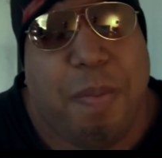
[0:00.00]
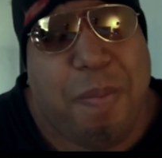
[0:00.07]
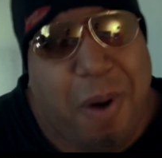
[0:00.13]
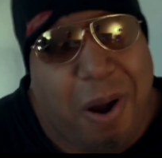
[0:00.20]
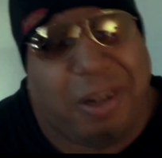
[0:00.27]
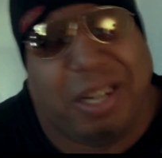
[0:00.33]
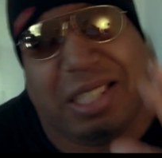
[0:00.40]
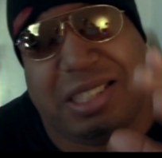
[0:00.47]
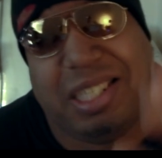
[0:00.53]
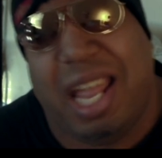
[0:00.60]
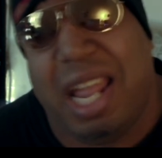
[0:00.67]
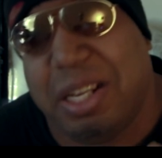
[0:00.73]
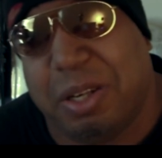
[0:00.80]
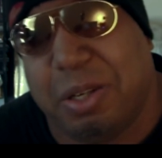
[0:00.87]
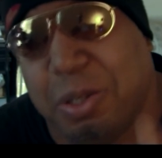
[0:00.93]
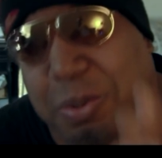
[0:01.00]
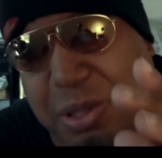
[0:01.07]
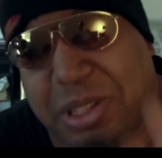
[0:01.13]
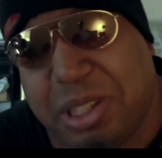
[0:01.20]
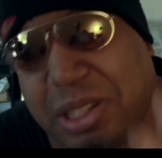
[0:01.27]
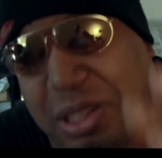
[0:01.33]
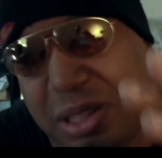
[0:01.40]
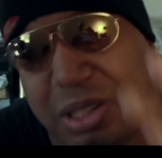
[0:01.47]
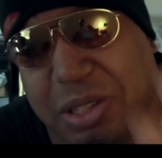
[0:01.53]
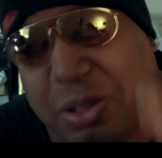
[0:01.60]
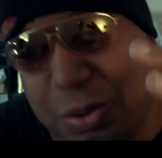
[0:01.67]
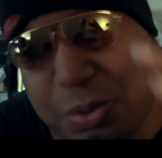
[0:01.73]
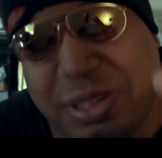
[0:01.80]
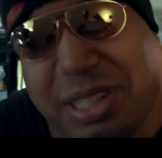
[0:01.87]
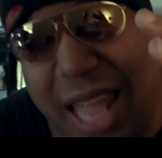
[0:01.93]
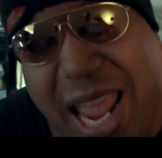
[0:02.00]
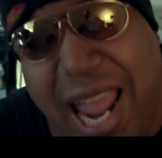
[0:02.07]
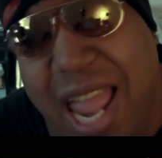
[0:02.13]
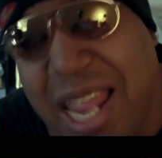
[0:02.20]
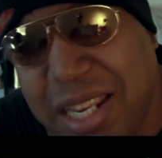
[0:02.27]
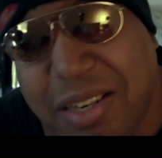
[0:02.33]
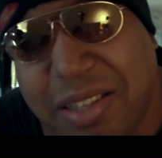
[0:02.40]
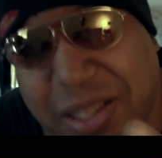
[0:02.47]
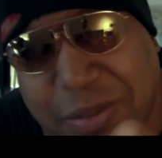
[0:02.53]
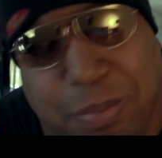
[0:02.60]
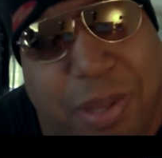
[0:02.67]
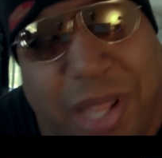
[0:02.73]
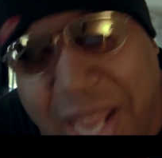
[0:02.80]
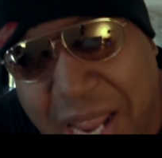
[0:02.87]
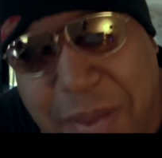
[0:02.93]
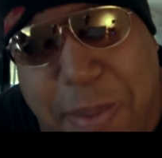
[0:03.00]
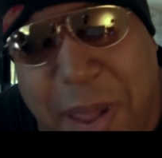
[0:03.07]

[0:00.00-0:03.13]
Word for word: Margaret Sanger, who was the, was the head of the Planned